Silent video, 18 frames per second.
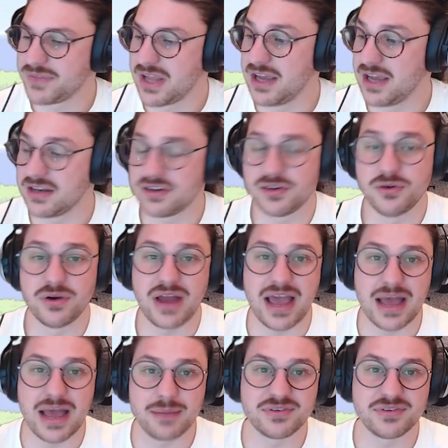It
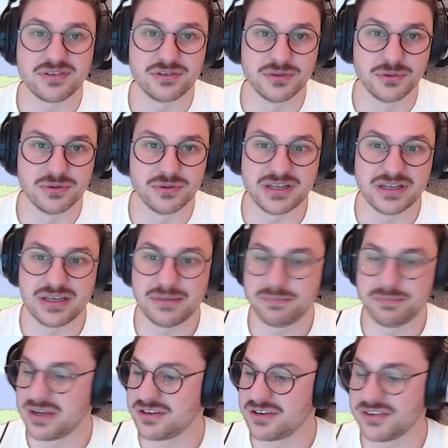could absolutely
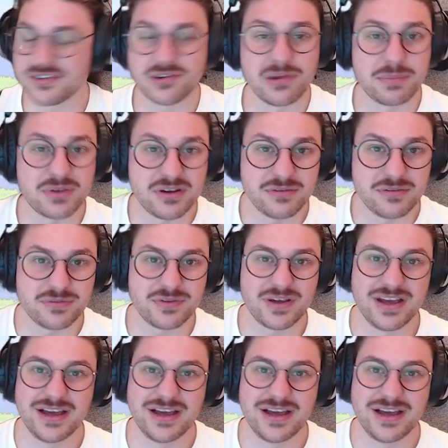be descriptive.